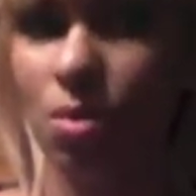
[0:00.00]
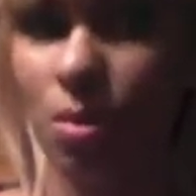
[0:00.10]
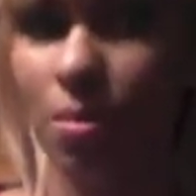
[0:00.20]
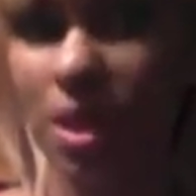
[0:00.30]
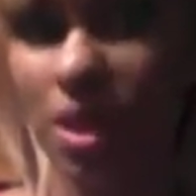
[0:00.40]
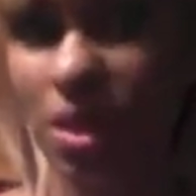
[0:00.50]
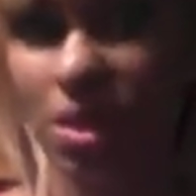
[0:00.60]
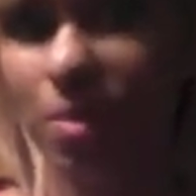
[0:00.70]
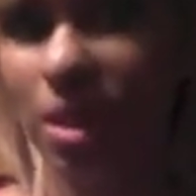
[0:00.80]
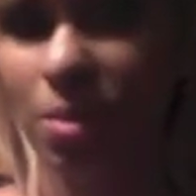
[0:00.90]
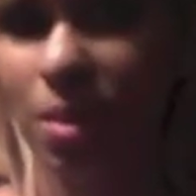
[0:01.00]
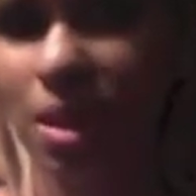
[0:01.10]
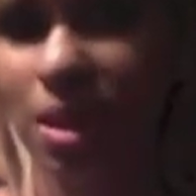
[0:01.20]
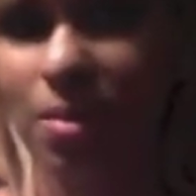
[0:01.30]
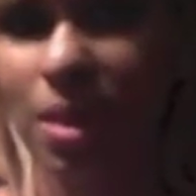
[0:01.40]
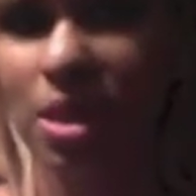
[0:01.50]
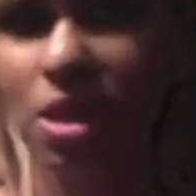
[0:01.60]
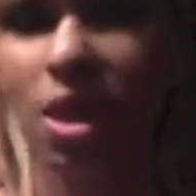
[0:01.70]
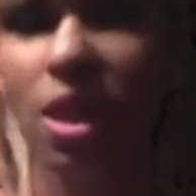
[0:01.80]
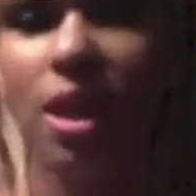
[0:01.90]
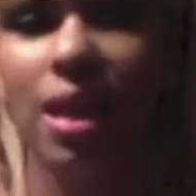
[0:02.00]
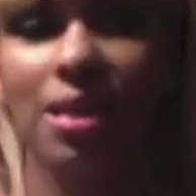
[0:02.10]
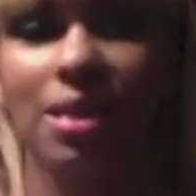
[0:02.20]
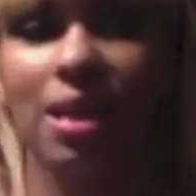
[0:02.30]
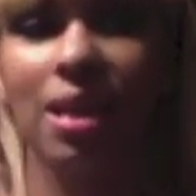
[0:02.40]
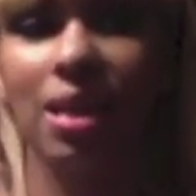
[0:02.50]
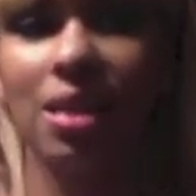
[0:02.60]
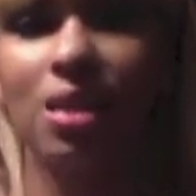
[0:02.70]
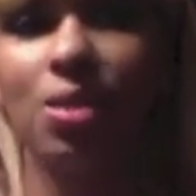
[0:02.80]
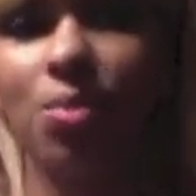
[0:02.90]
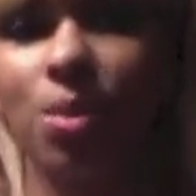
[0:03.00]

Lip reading: competing in this Money in the Bank ladder match. It's like it's a